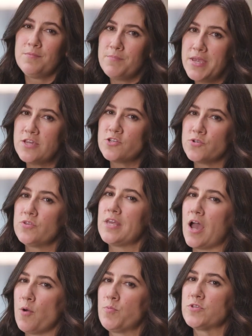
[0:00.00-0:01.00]
Make sure the
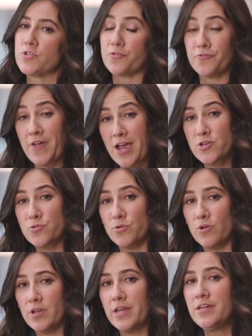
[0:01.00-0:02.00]
outputs are factual
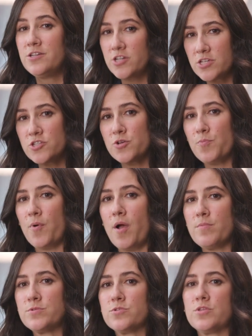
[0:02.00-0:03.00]
and adjust your
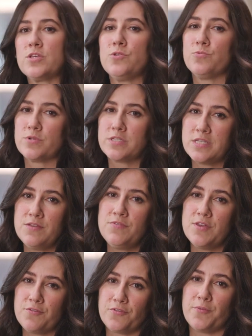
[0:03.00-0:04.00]
prompts so that you receive the
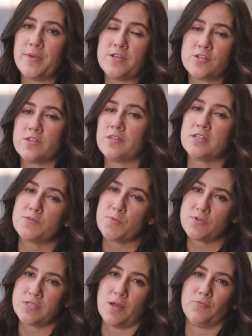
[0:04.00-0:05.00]
information that's most
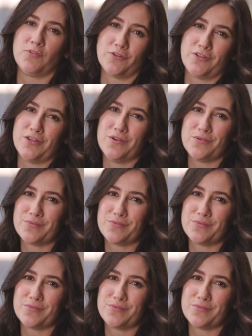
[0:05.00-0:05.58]
helpful to you.